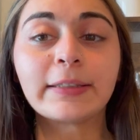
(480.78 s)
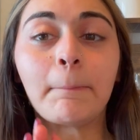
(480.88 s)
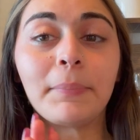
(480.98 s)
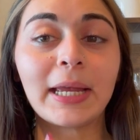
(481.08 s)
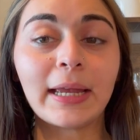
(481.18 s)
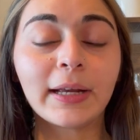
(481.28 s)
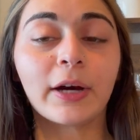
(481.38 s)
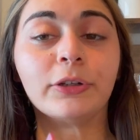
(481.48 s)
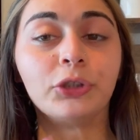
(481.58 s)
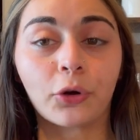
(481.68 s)
to pick
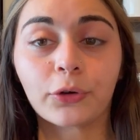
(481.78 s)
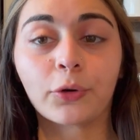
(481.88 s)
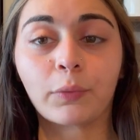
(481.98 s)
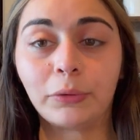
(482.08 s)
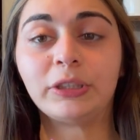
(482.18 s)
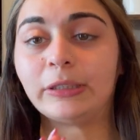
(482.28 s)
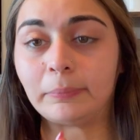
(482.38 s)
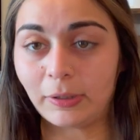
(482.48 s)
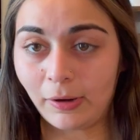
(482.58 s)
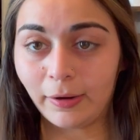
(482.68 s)
a darker roasted
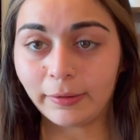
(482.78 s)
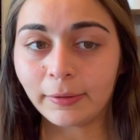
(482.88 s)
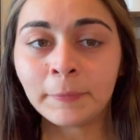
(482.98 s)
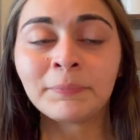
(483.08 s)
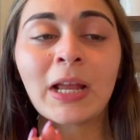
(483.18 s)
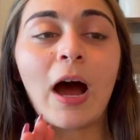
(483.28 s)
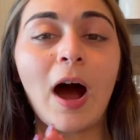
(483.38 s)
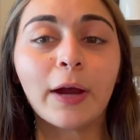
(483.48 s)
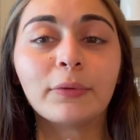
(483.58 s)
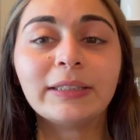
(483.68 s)
pod,
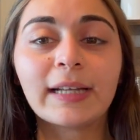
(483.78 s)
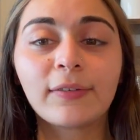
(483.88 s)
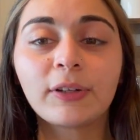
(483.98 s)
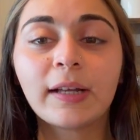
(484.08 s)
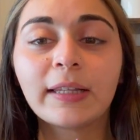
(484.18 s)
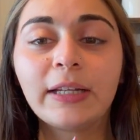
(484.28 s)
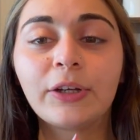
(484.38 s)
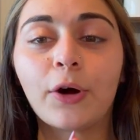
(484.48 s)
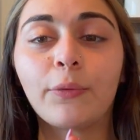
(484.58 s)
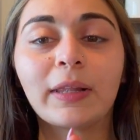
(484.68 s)
I would definitely
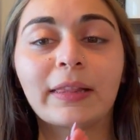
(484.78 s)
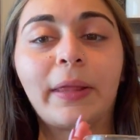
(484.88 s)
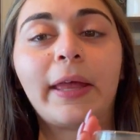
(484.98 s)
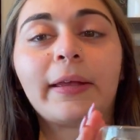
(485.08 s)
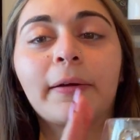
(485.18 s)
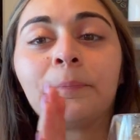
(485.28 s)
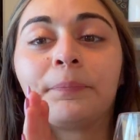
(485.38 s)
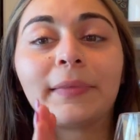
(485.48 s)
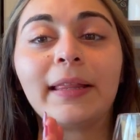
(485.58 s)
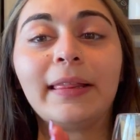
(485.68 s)
go with like
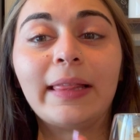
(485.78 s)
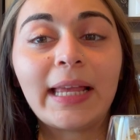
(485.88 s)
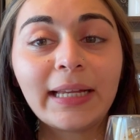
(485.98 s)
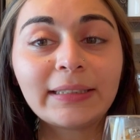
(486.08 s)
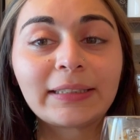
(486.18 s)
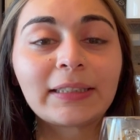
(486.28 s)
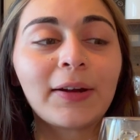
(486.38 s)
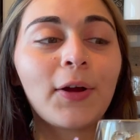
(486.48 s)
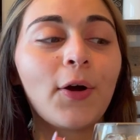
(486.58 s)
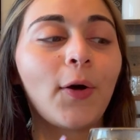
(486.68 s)
this
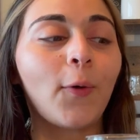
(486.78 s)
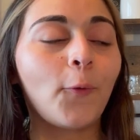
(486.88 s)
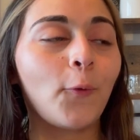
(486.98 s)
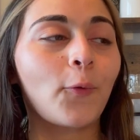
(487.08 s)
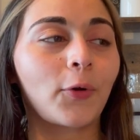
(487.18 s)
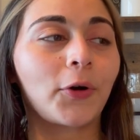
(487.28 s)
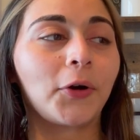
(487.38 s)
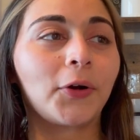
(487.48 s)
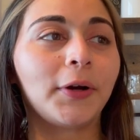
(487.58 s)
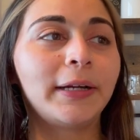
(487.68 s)

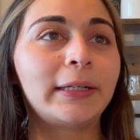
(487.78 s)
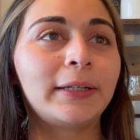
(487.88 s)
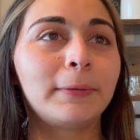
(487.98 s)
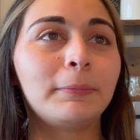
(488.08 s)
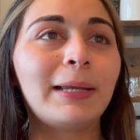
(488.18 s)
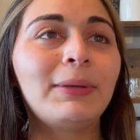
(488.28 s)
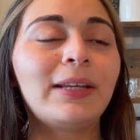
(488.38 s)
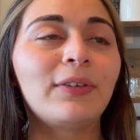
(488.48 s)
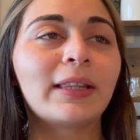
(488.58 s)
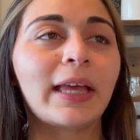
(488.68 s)
or maybe
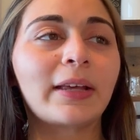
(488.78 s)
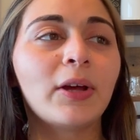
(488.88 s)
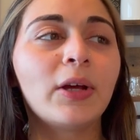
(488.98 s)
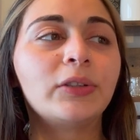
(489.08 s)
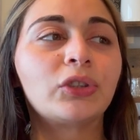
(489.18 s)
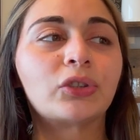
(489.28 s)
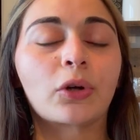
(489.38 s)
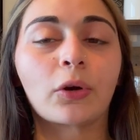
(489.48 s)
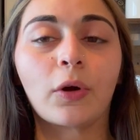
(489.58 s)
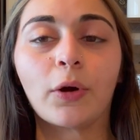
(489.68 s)
even like
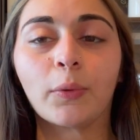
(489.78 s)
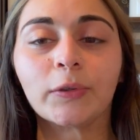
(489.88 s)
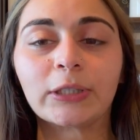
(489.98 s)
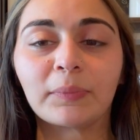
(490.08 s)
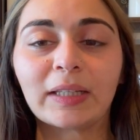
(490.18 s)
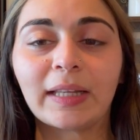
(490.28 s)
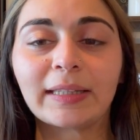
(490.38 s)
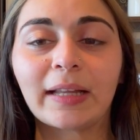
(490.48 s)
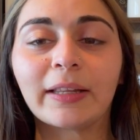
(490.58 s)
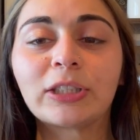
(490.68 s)
Scuro or something like
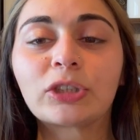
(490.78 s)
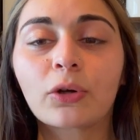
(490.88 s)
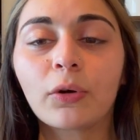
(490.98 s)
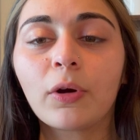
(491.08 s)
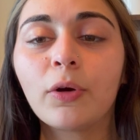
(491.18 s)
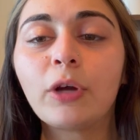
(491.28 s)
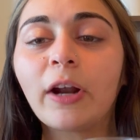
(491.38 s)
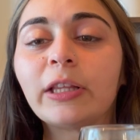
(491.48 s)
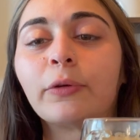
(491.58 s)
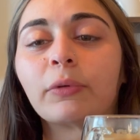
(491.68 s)
that. Like Scuro,
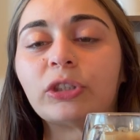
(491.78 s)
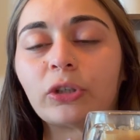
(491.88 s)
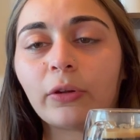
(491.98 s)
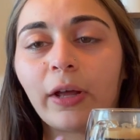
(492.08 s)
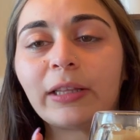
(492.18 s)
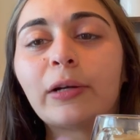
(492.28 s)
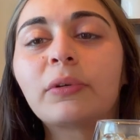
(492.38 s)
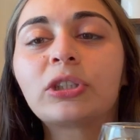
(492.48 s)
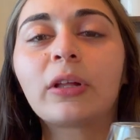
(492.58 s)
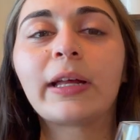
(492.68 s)
not in the original line. The
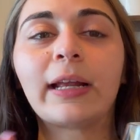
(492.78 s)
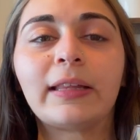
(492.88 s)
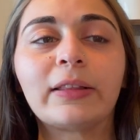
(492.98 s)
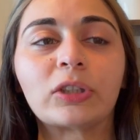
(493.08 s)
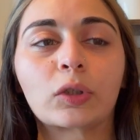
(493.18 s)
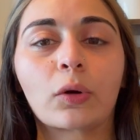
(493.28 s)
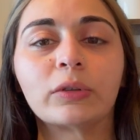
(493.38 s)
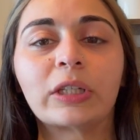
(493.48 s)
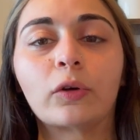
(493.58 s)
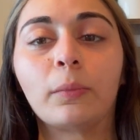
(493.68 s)
original line, I think the Scuro
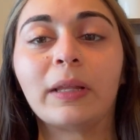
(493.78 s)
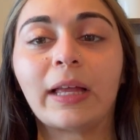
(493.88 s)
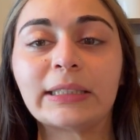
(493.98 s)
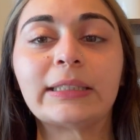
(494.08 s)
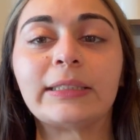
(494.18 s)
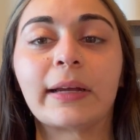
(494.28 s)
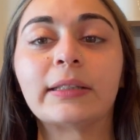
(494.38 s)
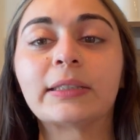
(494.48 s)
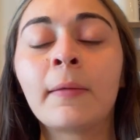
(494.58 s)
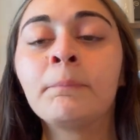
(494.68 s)
is a little bit less
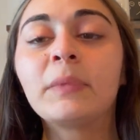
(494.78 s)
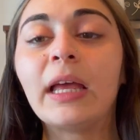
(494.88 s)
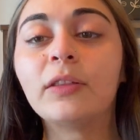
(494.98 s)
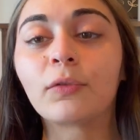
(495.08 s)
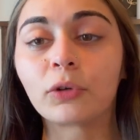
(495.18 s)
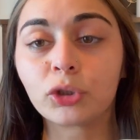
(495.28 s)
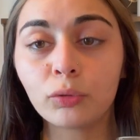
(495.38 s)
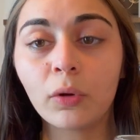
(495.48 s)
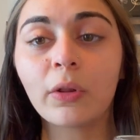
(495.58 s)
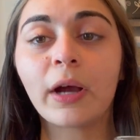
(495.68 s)
intense. In the
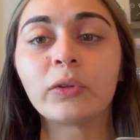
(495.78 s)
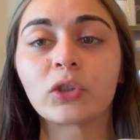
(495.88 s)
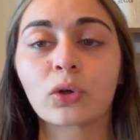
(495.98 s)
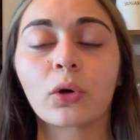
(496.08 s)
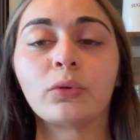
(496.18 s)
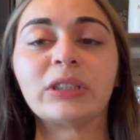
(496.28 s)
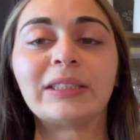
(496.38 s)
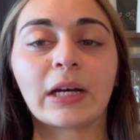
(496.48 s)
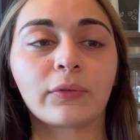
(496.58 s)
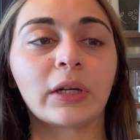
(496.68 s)
Vertuo line, the Scuro is
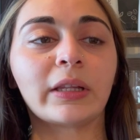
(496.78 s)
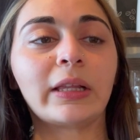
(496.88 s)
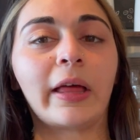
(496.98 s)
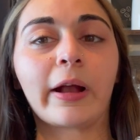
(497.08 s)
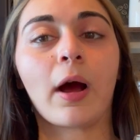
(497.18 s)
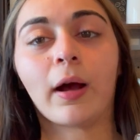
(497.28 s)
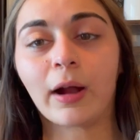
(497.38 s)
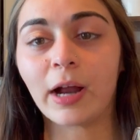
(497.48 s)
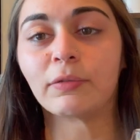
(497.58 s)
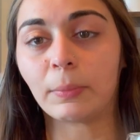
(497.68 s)
definitely like
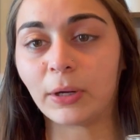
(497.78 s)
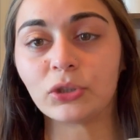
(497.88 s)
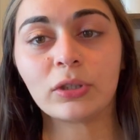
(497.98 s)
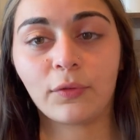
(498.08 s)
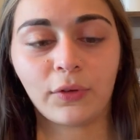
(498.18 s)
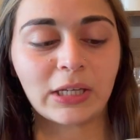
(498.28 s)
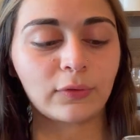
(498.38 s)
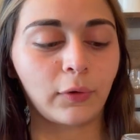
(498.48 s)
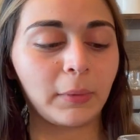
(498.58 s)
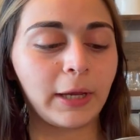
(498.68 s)
kind of a punch in the face
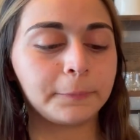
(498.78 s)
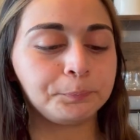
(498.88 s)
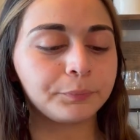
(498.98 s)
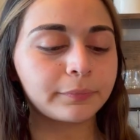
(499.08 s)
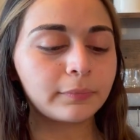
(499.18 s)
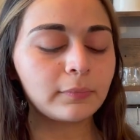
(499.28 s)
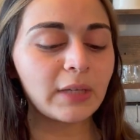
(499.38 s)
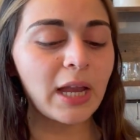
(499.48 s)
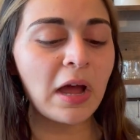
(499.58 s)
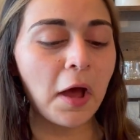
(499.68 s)
for me.
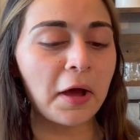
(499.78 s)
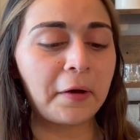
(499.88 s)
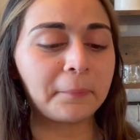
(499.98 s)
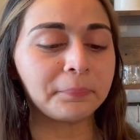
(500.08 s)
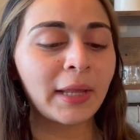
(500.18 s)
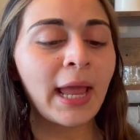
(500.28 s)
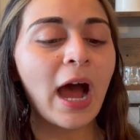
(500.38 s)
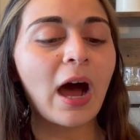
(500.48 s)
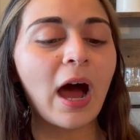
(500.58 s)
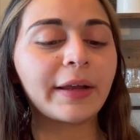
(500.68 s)
Um,
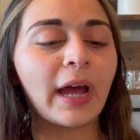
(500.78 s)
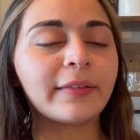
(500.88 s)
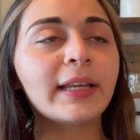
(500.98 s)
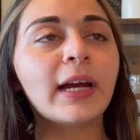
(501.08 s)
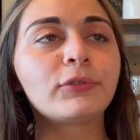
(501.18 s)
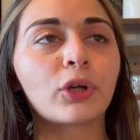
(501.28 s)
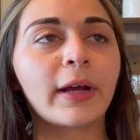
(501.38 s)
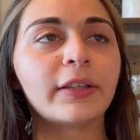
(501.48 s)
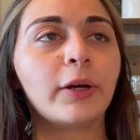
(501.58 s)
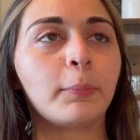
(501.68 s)
I, I think I've
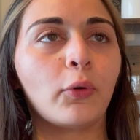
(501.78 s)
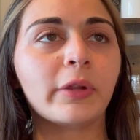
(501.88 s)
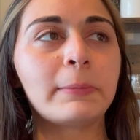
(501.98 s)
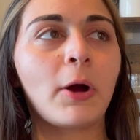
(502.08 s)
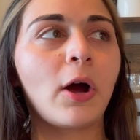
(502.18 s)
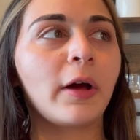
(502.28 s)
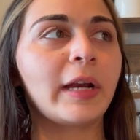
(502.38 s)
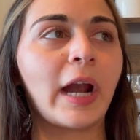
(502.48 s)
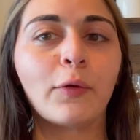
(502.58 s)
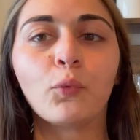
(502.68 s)
tried the Napoli pod
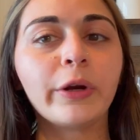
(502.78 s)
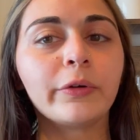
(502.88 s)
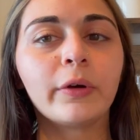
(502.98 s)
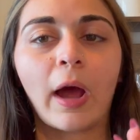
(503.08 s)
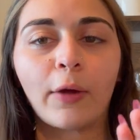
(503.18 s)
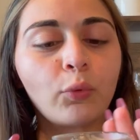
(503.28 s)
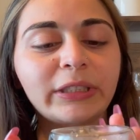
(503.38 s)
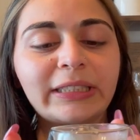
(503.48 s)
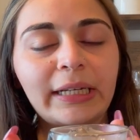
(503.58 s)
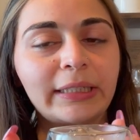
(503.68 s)
and I wouldn't, I
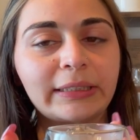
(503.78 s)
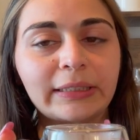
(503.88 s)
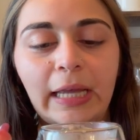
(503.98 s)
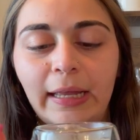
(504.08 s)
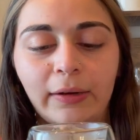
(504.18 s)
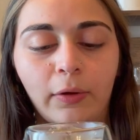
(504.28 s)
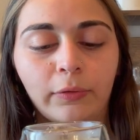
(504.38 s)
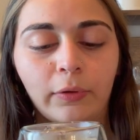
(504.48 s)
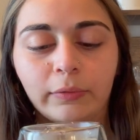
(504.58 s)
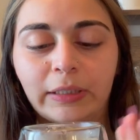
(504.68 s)
wouldn't say it's uh,
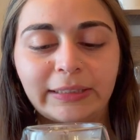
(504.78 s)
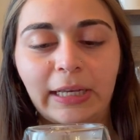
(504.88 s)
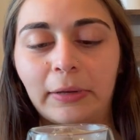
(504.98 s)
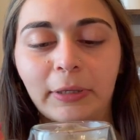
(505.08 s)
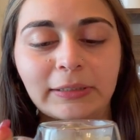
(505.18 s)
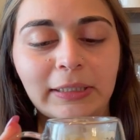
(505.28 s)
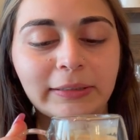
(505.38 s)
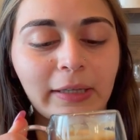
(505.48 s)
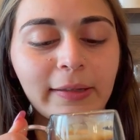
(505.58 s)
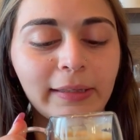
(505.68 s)
the same as
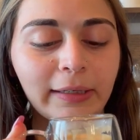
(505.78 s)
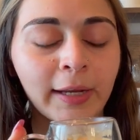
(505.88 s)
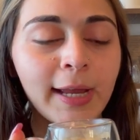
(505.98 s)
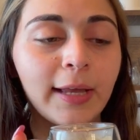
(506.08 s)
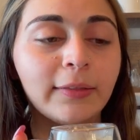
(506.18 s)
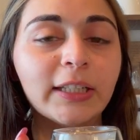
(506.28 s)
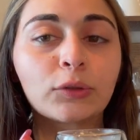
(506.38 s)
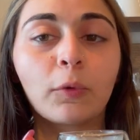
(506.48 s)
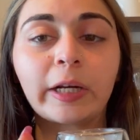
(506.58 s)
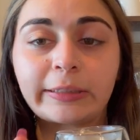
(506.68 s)
this. I think this
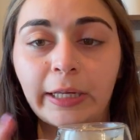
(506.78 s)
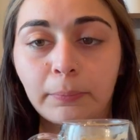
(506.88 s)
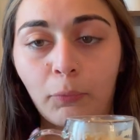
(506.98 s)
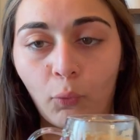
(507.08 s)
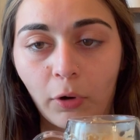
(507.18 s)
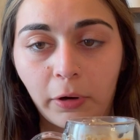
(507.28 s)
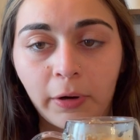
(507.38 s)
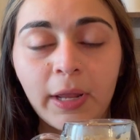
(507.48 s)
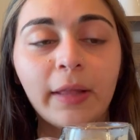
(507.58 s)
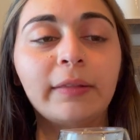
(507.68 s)
one I like
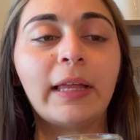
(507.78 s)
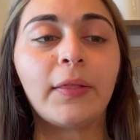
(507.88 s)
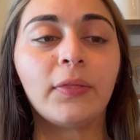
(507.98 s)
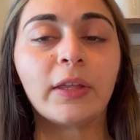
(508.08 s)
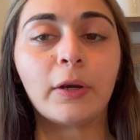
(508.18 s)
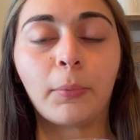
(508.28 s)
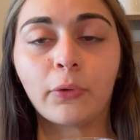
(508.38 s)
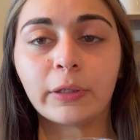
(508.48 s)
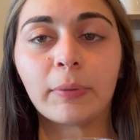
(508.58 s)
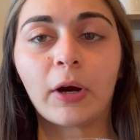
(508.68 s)
more than the
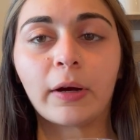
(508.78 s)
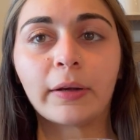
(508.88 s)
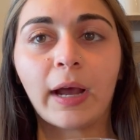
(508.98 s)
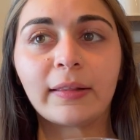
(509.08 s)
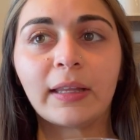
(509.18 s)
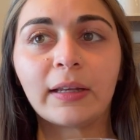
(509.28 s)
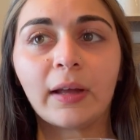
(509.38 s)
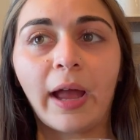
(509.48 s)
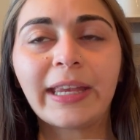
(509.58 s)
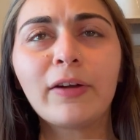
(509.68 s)
Napoli pod. I think,
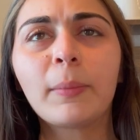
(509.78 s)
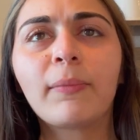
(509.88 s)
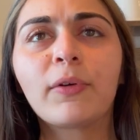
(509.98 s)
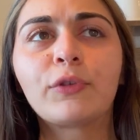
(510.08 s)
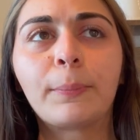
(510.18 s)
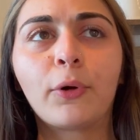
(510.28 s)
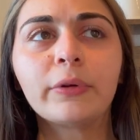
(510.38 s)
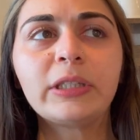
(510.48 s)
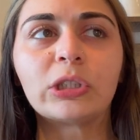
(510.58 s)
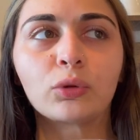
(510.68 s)
I can't remember if
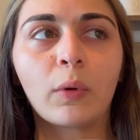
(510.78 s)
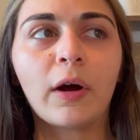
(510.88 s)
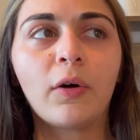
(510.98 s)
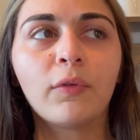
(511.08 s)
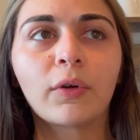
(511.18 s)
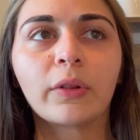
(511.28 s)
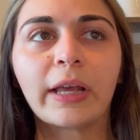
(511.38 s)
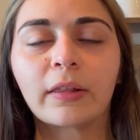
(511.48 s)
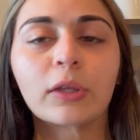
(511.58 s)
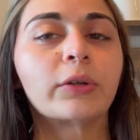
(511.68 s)
Napoli's a 12 or
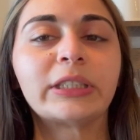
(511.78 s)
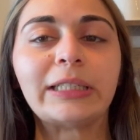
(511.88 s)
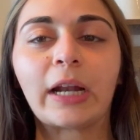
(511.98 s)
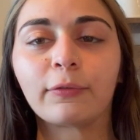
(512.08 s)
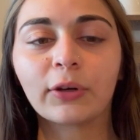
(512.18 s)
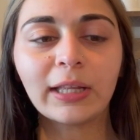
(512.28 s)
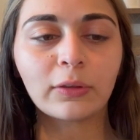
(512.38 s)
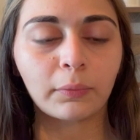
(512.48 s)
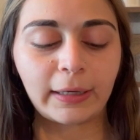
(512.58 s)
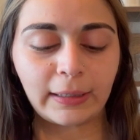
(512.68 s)
like a 13. I forget
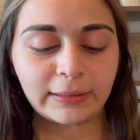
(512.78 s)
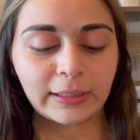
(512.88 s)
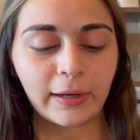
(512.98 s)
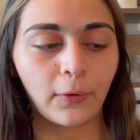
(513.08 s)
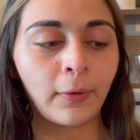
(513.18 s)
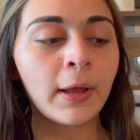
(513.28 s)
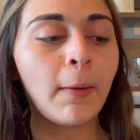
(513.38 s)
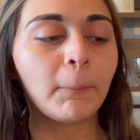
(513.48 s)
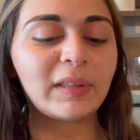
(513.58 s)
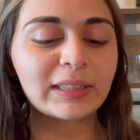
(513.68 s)
the rating scale,
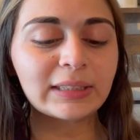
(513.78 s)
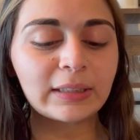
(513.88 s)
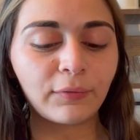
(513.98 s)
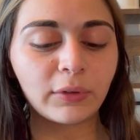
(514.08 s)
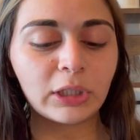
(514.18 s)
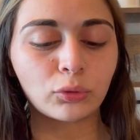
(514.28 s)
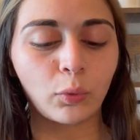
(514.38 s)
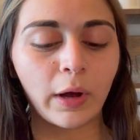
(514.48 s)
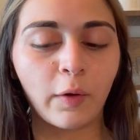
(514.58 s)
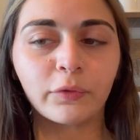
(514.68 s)
but this is definitely a
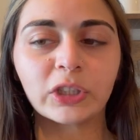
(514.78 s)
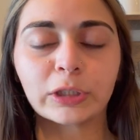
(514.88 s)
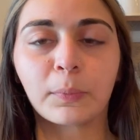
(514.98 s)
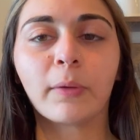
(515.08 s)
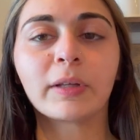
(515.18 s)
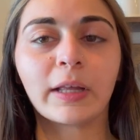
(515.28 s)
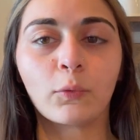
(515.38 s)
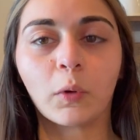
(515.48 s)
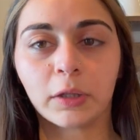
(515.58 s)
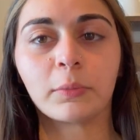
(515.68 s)
12. This is probably like
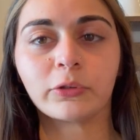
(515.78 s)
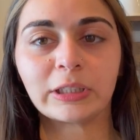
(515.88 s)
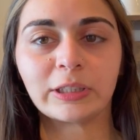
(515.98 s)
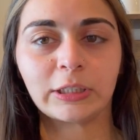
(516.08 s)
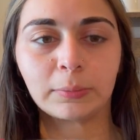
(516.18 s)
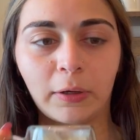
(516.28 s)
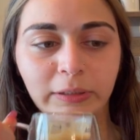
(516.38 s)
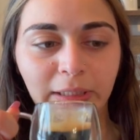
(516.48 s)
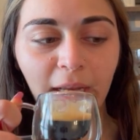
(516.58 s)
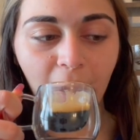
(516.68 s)
one of the most intense
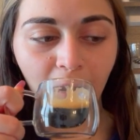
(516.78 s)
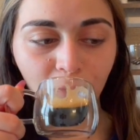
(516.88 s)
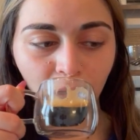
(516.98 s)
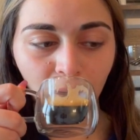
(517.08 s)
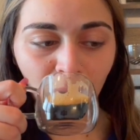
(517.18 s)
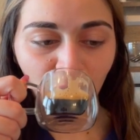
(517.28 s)
pods they have